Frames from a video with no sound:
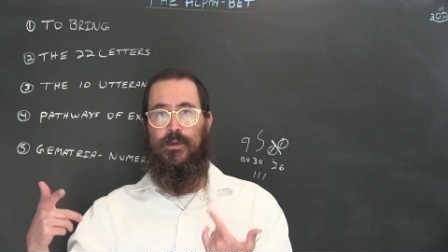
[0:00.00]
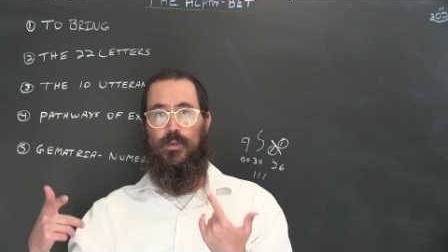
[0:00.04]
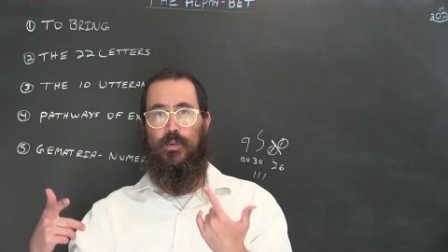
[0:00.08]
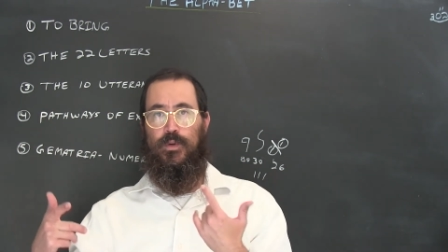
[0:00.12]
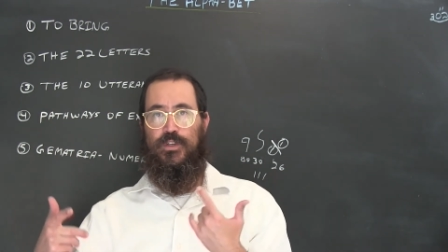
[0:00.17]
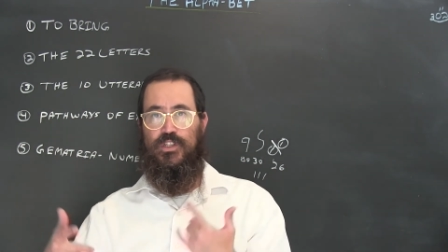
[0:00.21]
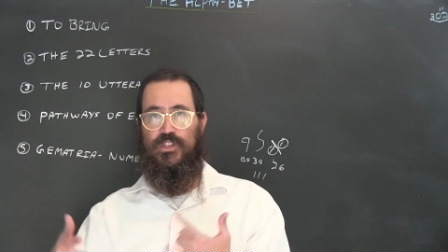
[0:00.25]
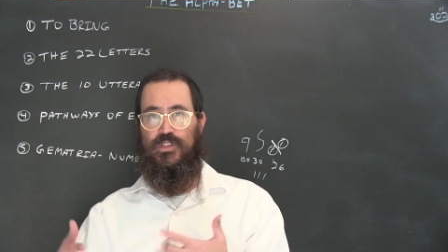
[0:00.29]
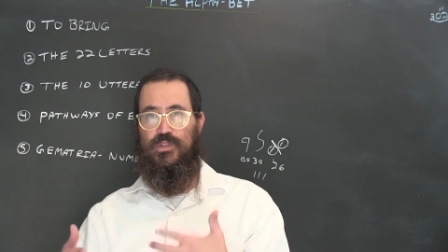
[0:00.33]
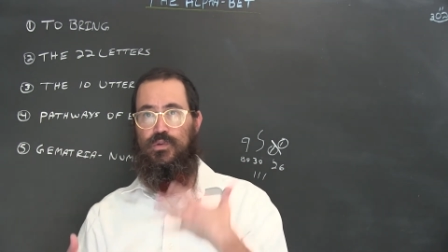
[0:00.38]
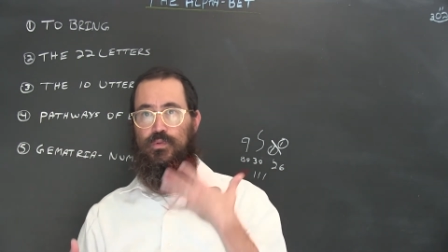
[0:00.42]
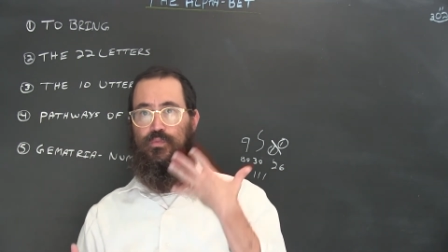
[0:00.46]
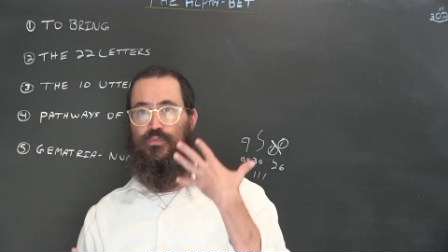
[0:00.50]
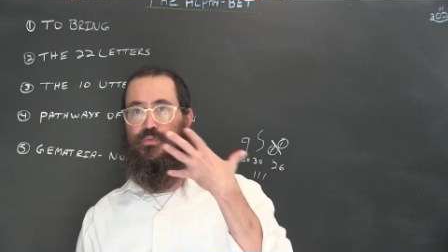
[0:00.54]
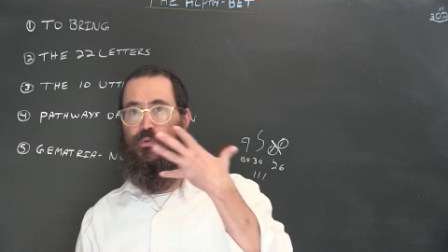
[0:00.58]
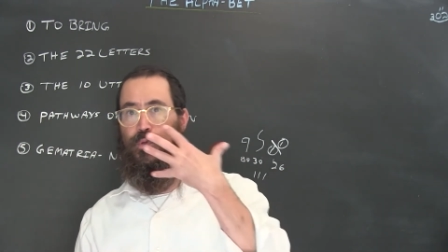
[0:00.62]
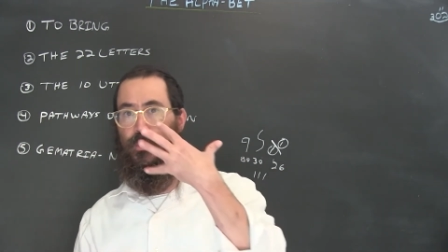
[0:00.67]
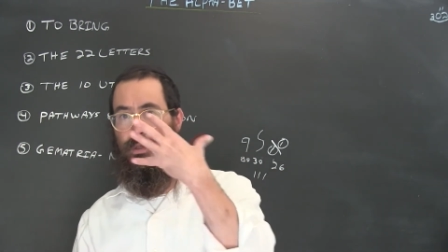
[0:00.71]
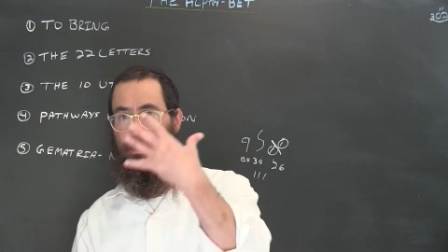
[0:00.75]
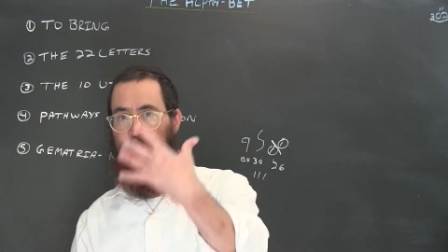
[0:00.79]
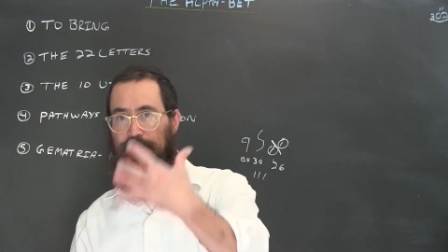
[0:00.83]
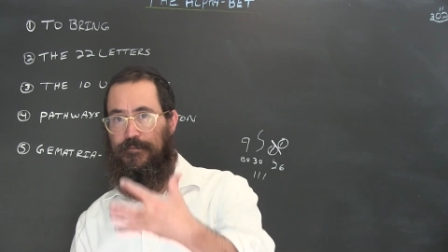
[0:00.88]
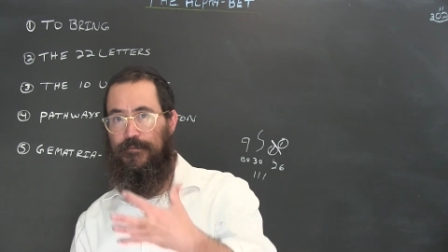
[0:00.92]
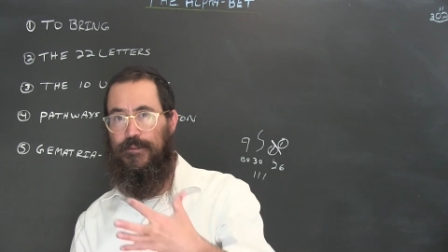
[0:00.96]
which is the
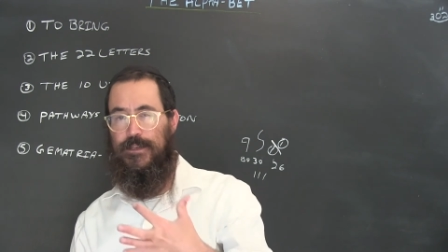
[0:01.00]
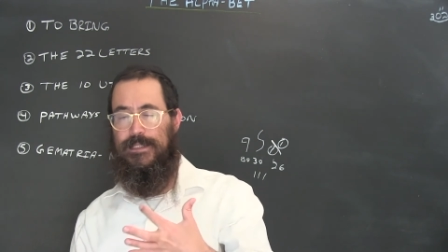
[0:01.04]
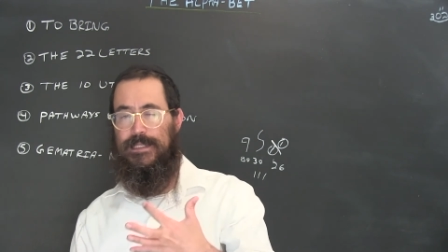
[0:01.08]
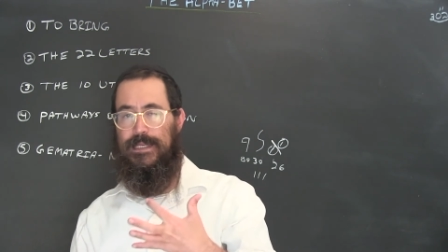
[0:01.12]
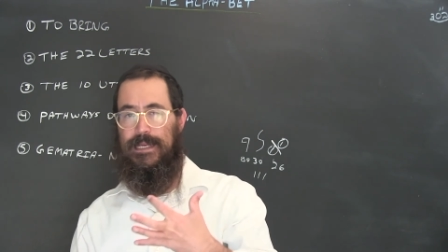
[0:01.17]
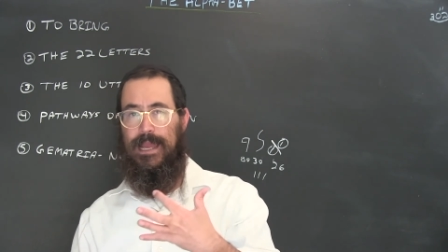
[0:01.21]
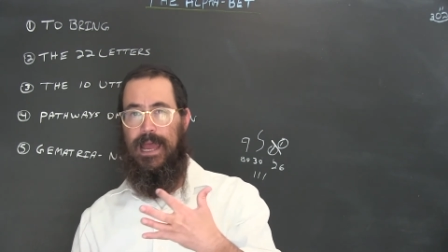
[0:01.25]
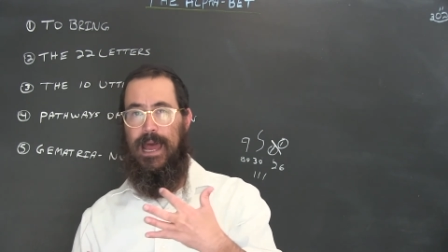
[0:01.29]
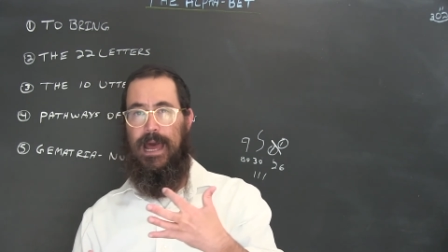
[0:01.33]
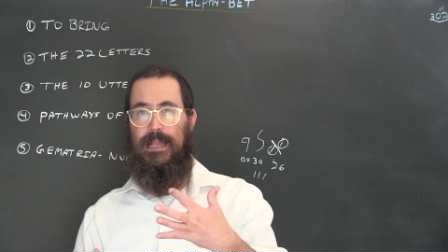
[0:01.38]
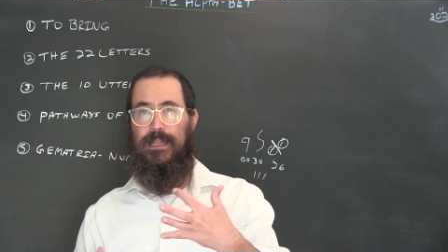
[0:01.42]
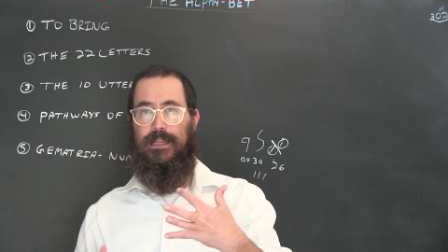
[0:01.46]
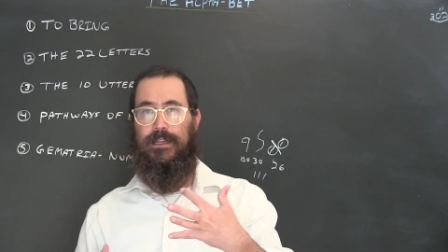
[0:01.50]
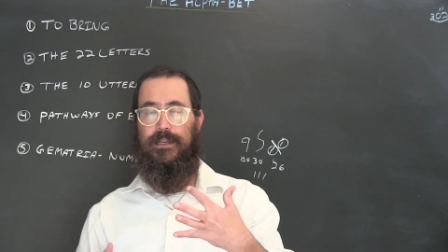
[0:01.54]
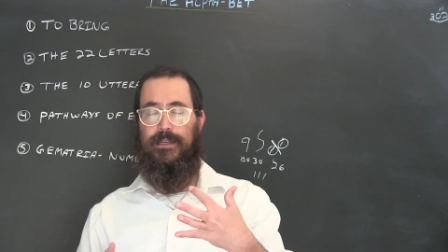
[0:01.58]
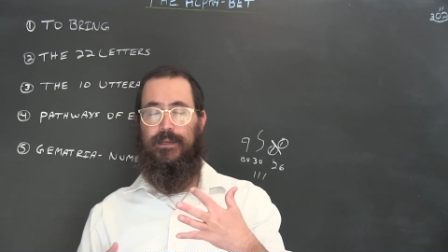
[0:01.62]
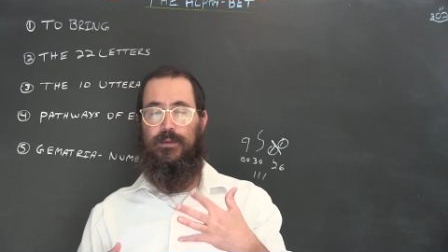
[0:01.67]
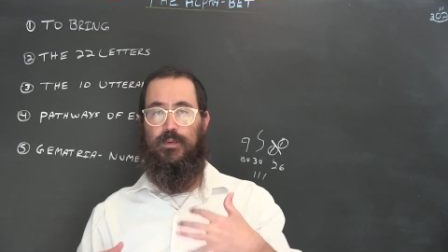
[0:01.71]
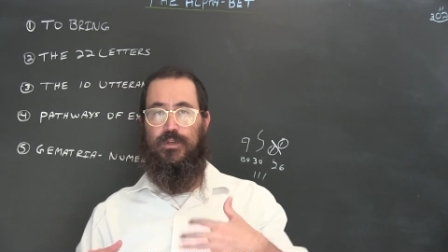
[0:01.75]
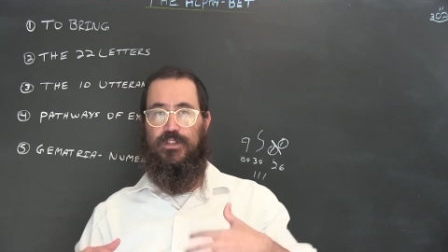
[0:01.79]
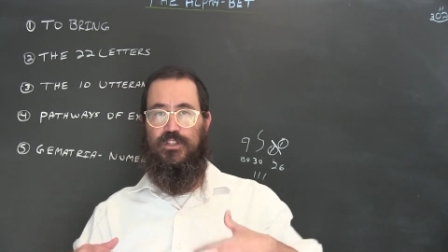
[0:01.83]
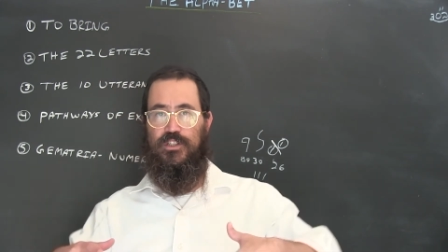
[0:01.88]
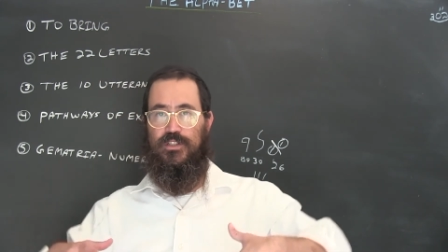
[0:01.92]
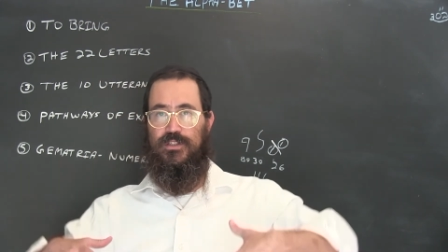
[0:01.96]
root of
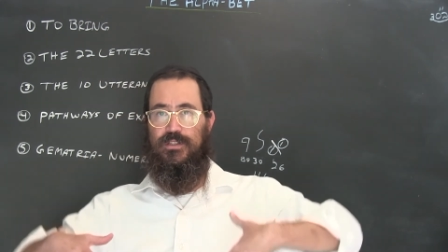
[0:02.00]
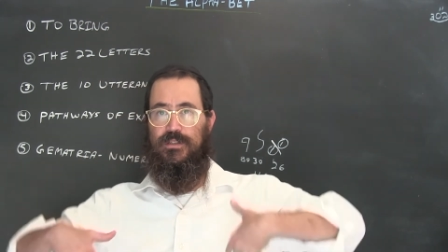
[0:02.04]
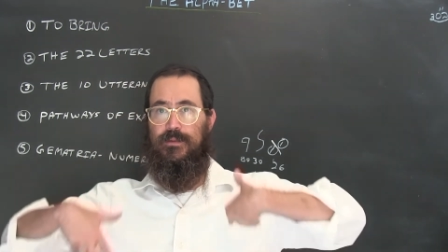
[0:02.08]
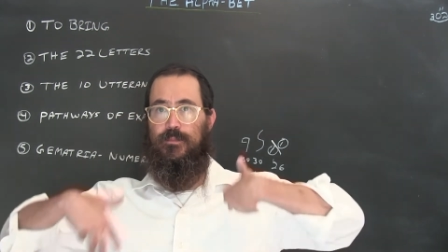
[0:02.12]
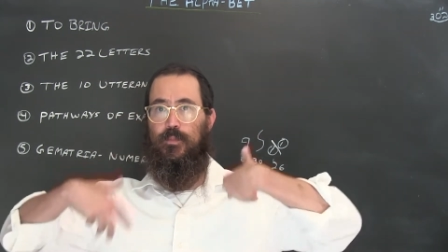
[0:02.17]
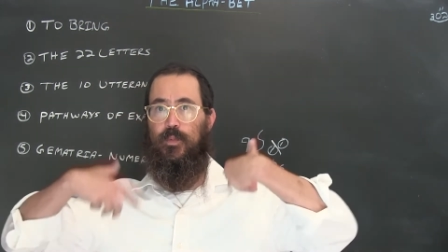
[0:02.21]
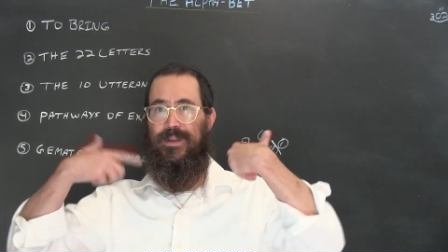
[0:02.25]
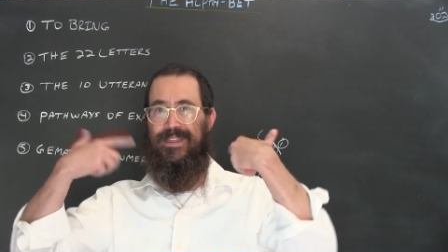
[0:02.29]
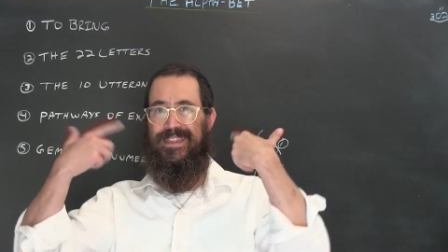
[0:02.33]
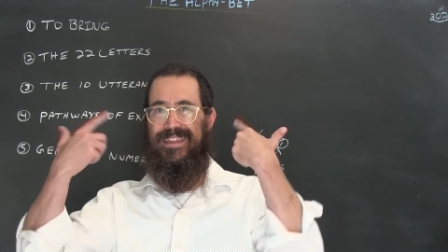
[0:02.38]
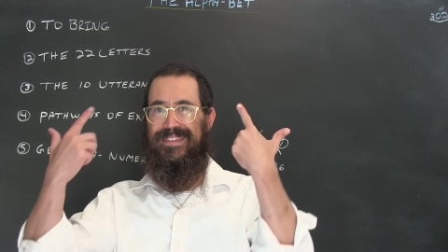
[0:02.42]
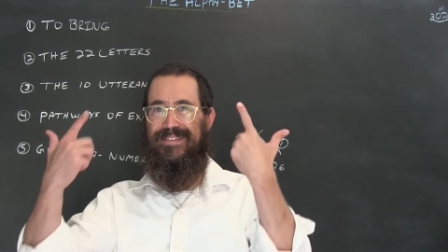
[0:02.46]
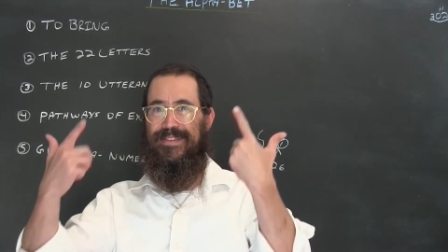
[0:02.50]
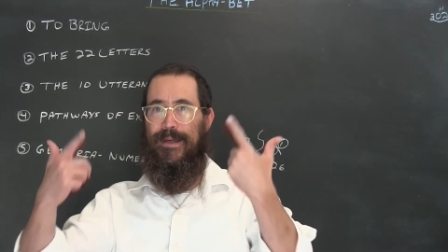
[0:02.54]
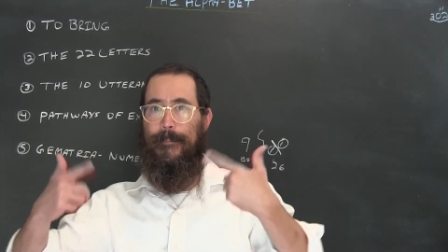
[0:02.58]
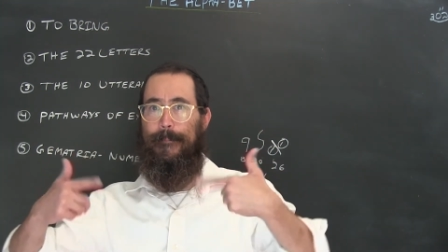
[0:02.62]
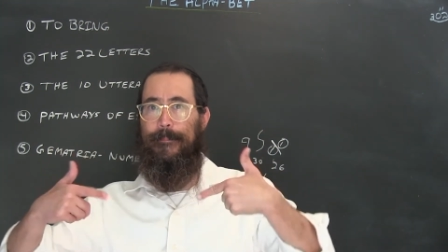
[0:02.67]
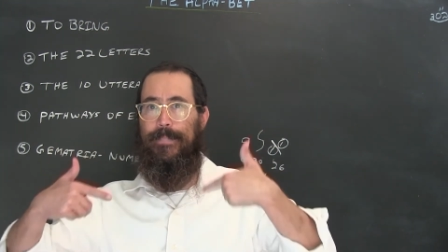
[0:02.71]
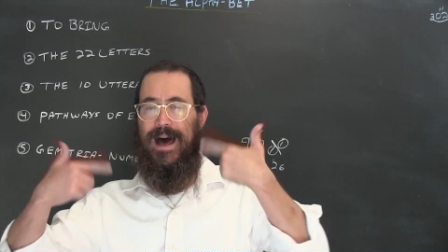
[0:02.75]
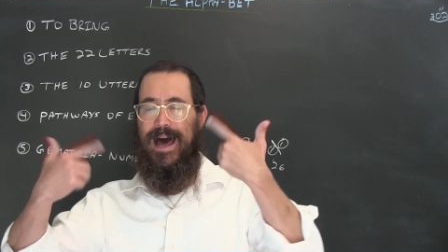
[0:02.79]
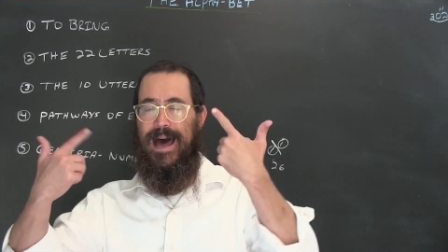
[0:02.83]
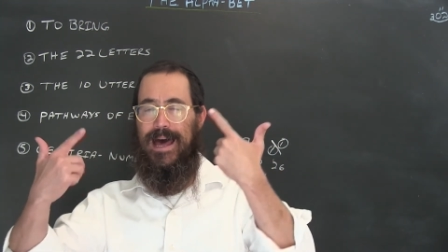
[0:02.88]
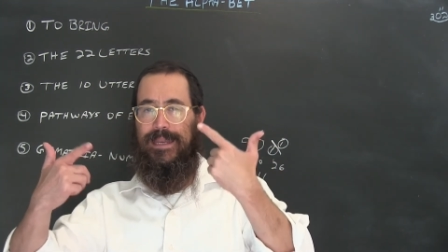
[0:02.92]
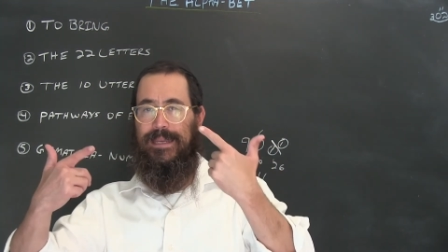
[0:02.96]
physicality, which is within the
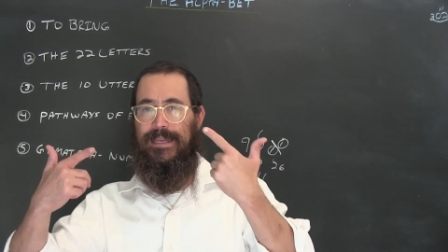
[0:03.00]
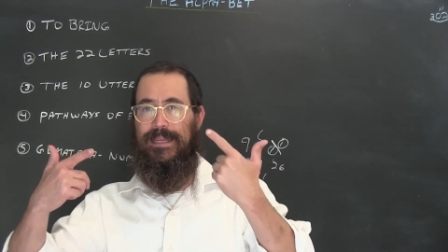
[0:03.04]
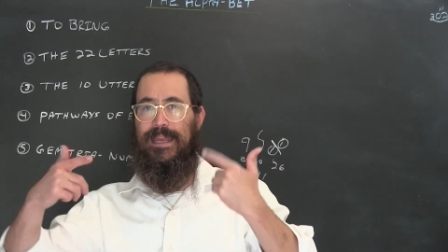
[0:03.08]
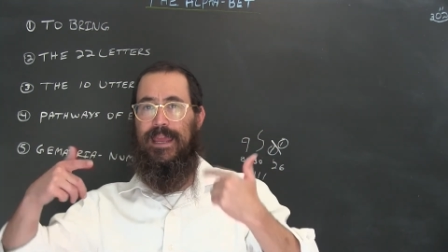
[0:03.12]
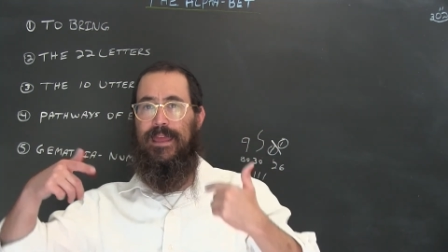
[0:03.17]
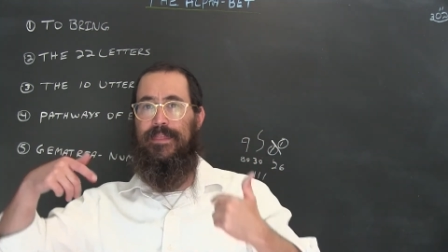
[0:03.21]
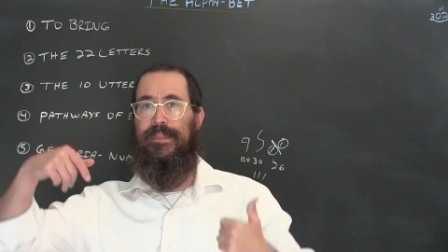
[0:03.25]
body.